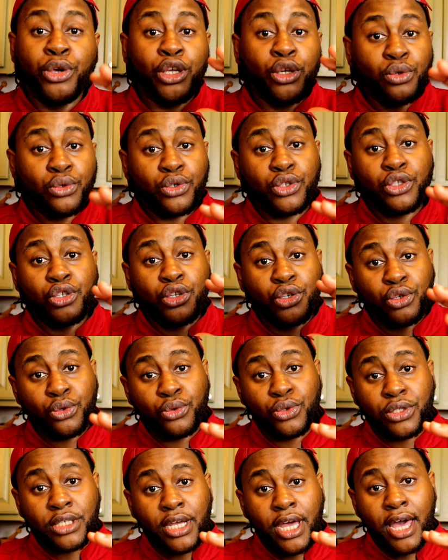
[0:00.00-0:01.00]
we used to
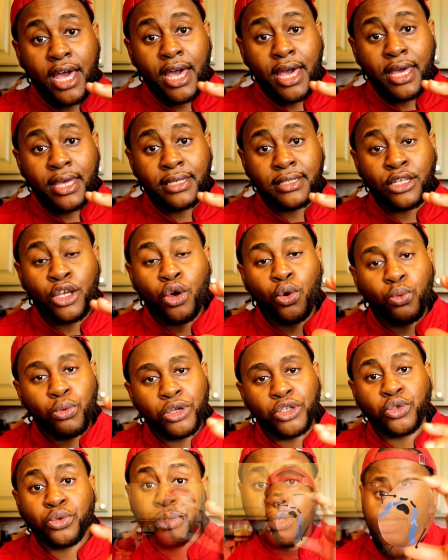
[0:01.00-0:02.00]
use, guys,
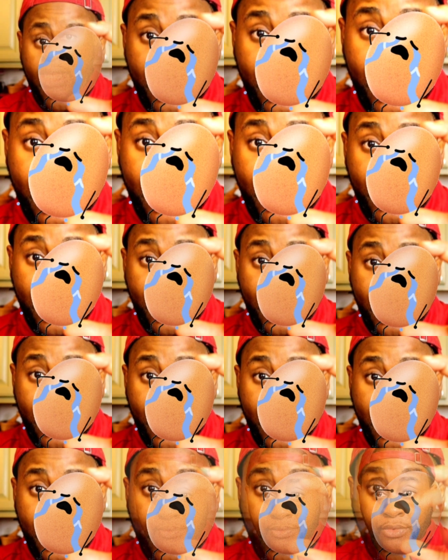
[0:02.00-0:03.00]
which was eggs.
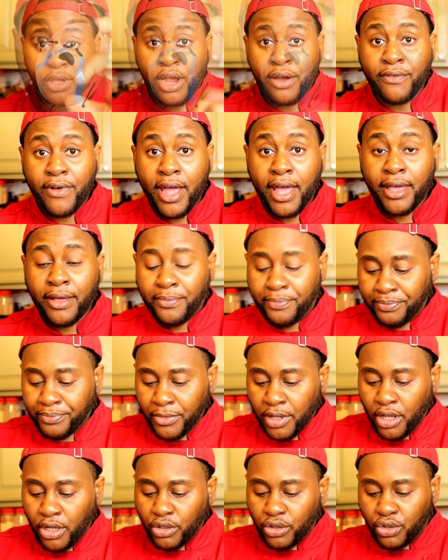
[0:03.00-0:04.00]
Alright,
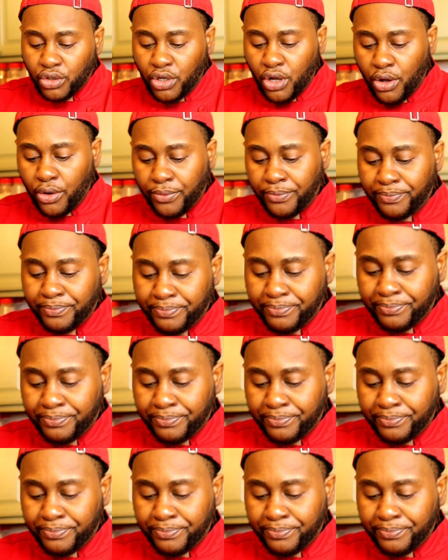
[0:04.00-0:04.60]
so